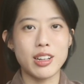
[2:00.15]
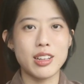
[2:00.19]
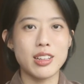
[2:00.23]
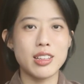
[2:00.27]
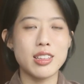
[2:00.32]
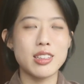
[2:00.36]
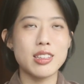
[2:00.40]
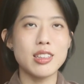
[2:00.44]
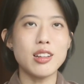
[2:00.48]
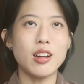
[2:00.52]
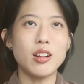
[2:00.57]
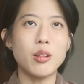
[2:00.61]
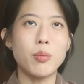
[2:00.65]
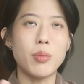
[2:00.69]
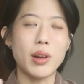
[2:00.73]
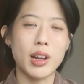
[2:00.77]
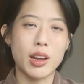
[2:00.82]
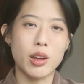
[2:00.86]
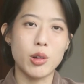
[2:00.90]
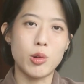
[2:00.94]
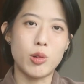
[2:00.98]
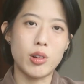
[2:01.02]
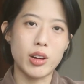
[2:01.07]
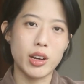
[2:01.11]
It's not a
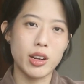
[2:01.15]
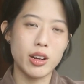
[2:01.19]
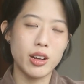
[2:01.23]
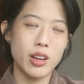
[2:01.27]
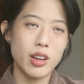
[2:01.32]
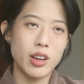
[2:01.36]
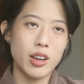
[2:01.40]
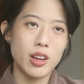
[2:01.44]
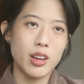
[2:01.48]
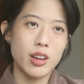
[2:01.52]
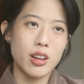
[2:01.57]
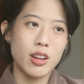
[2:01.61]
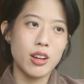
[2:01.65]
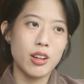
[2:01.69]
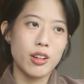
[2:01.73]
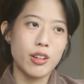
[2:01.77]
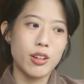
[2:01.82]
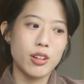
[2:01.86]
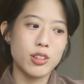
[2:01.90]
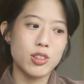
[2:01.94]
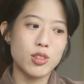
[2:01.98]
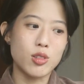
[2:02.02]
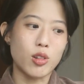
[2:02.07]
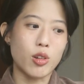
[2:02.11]
black and white
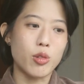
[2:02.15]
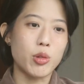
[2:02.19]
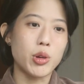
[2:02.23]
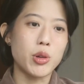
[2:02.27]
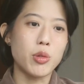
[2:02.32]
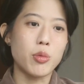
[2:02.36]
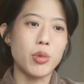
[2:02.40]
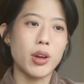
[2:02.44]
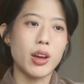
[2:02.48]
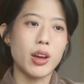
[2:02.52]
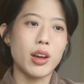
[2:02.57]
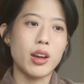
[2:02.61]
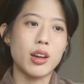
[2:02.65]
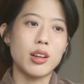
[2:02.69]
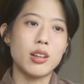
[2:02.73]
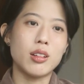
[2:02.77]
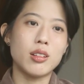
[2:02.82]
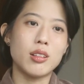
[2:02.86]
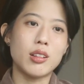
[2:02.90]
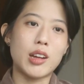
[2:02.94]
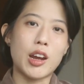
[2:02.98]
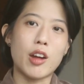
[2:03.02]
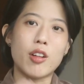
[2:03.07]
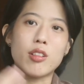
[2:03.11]
story where
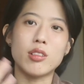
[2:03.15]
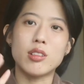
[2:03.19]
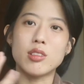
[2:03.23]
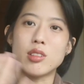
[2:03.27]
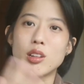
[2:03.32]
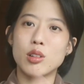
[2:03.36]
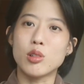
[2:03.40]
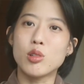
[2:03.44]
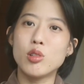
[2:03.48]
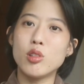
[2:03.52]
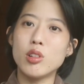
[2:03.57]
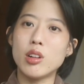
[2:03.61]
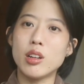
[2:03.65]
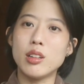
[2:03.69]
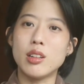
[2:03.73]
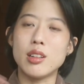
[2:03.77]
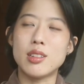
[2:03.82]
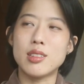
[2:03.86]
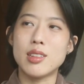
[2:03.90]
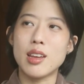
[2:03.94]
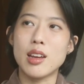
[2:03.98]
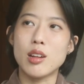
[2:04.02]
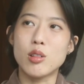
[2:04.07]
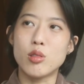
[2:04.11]
characters are good and they
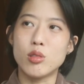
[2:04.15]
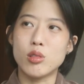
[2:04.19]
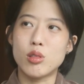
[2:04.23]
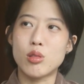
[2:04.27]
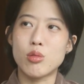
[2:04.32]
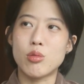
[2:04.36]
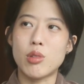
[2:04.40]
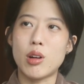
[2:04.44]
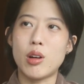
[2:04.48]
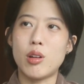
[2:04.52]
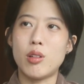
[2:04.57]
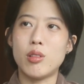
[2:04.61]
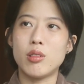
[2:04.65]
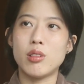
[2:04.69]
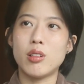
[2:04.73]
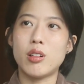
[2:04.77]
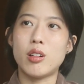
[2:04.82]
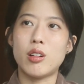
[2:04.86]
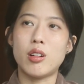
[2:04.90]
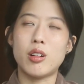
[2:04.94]
stay good throughout.